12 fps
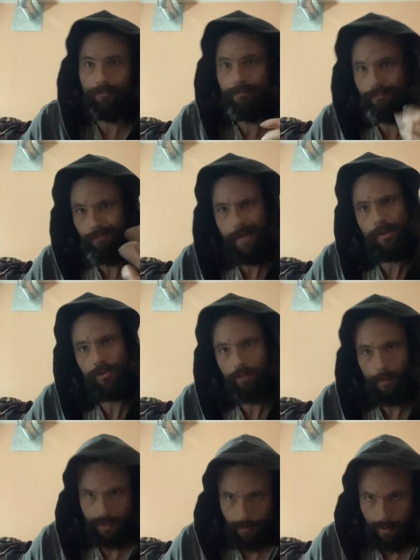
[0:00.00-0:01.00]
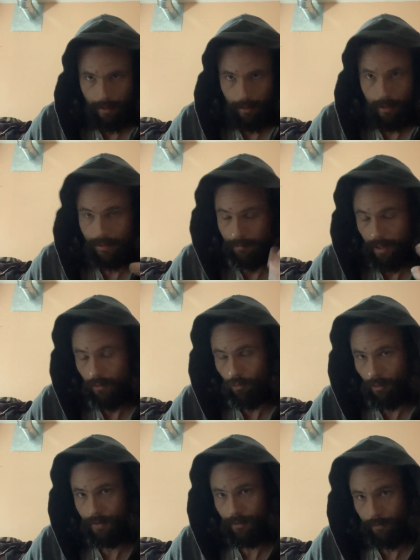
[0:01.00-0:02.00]
maybe corrupt is the better is a better
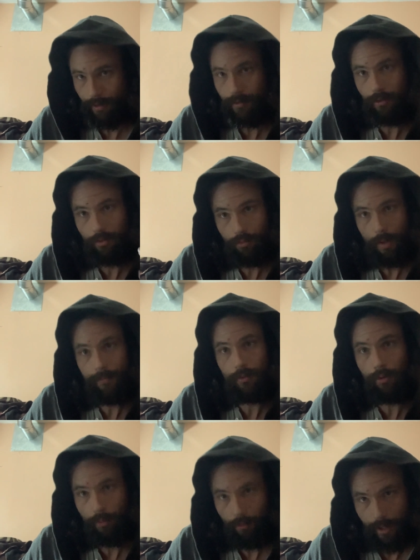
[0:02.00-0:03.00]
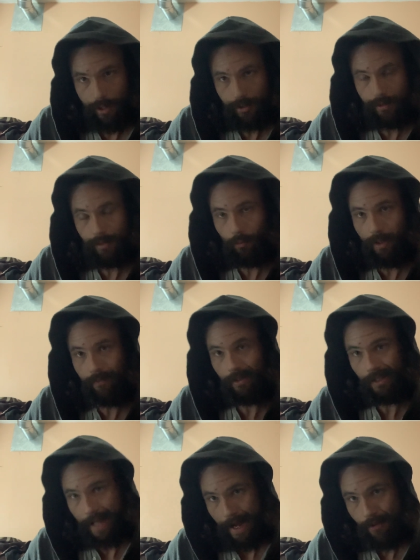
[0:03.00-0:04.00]
word. So these are corrupt corporations that we have
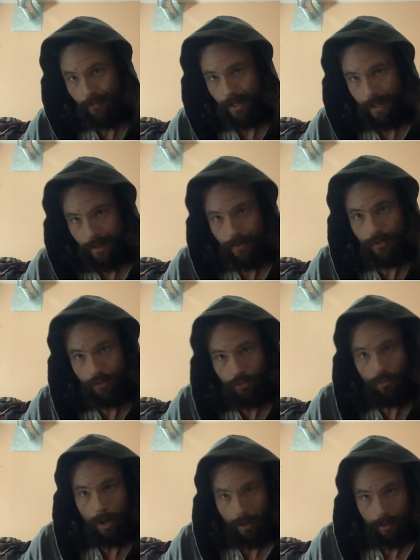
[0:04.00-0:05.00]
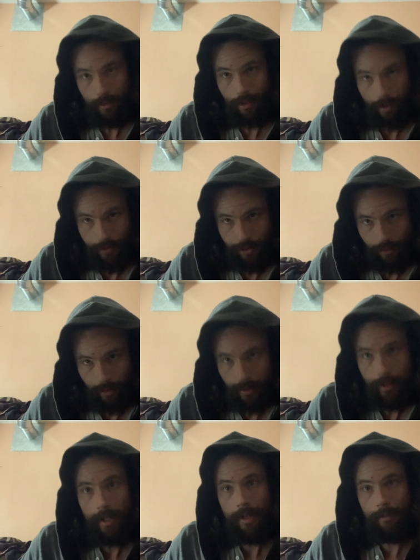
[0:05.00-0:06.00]
allowed into our country
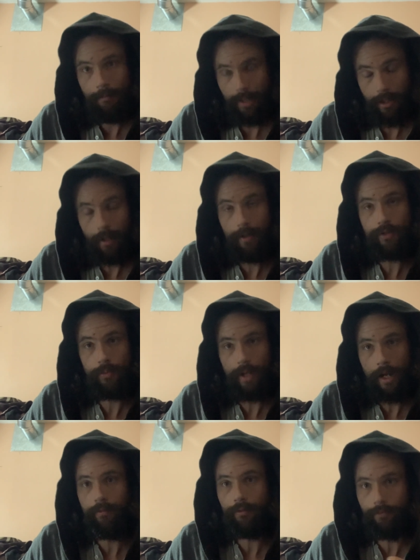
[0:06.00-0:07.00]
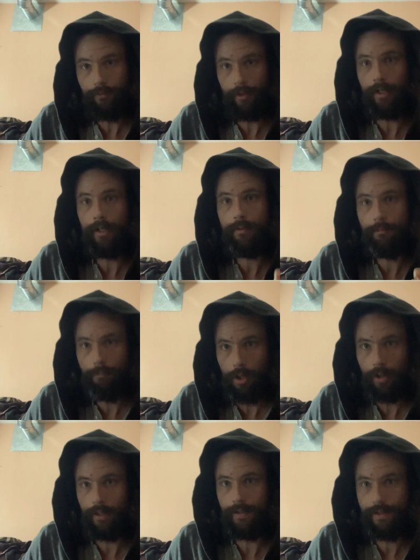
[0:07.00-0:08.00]
because we have a free market